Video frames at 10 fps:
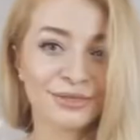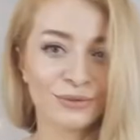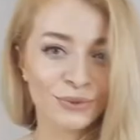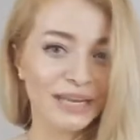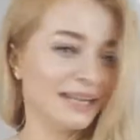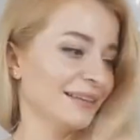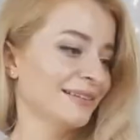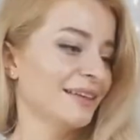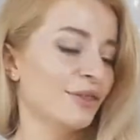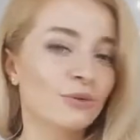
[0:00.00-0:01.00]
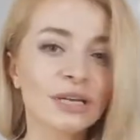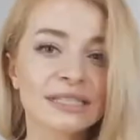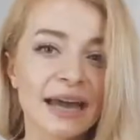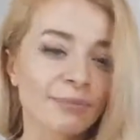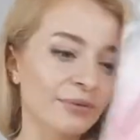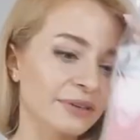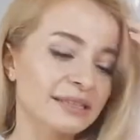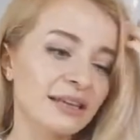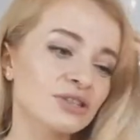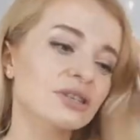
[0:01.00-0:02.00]
three type of
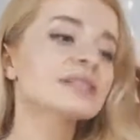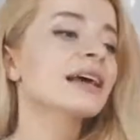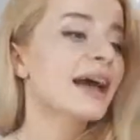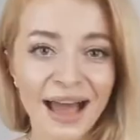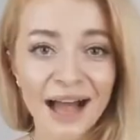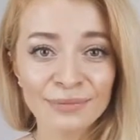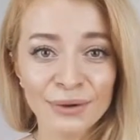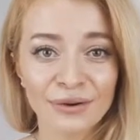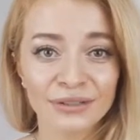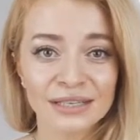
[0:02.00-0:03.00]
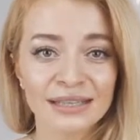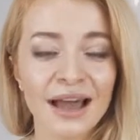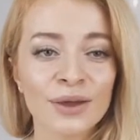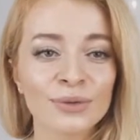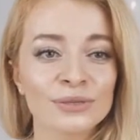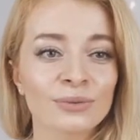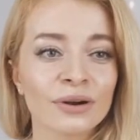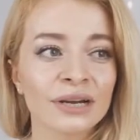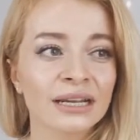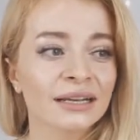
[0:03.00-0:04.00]
extensions. I'll be honest, I was
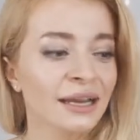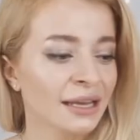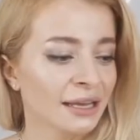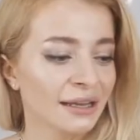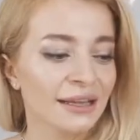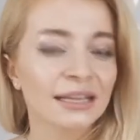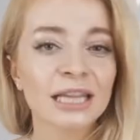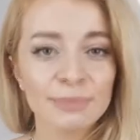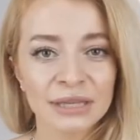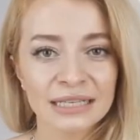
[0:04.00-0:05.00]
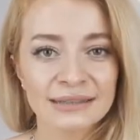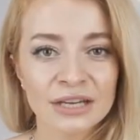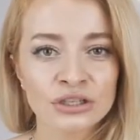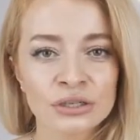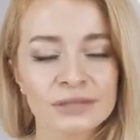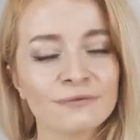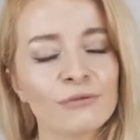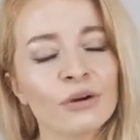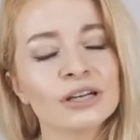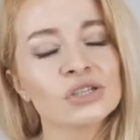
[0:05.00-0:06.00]
wearing clip-in extensions
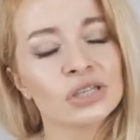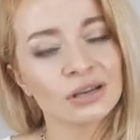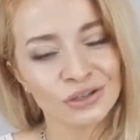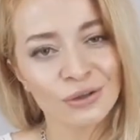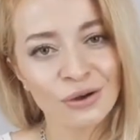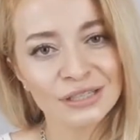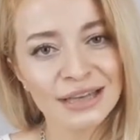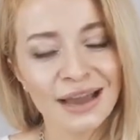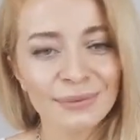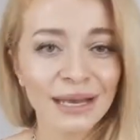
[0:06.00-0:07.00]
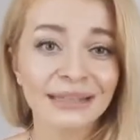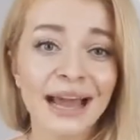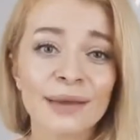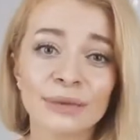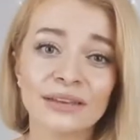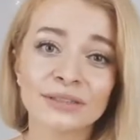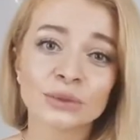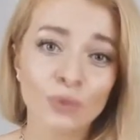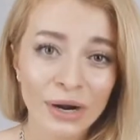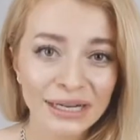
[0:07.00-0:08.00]
for such a long time, and I'm
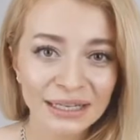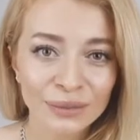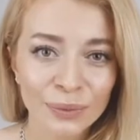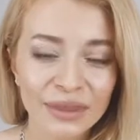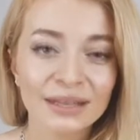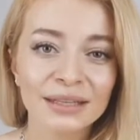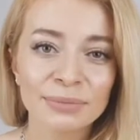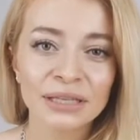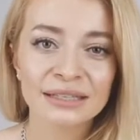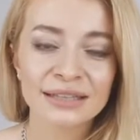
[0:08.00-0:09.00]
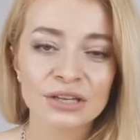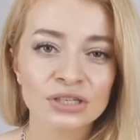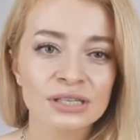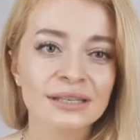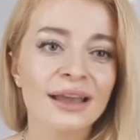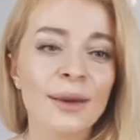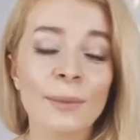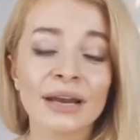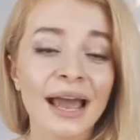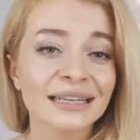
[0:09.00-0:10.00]
even working with clip-in extensions,
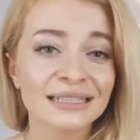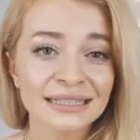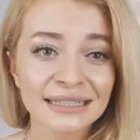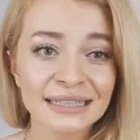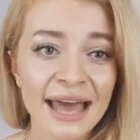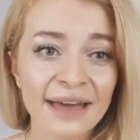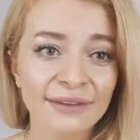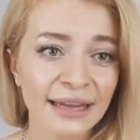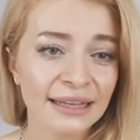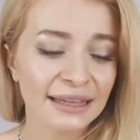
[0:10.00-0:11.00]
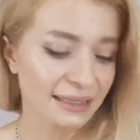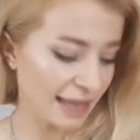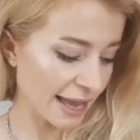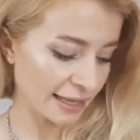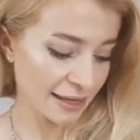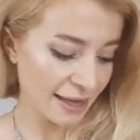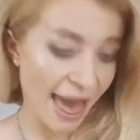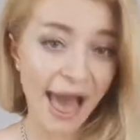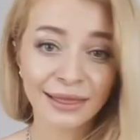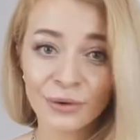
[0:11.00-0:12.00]
but I didn't have anything like
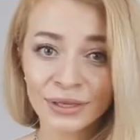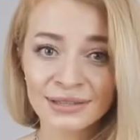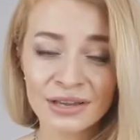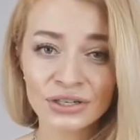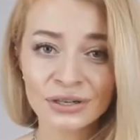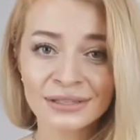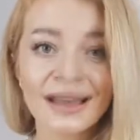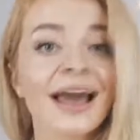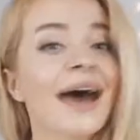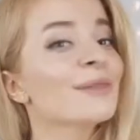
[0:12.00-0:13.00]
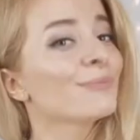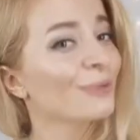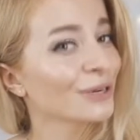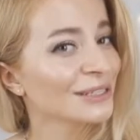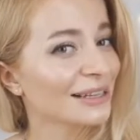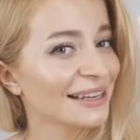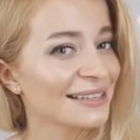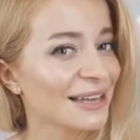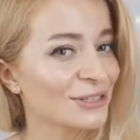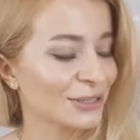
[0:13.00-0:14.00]
halo extensions and ponytail
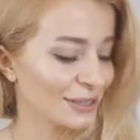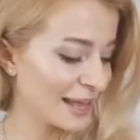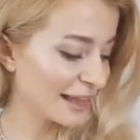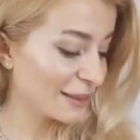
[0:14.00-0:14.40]
extensions.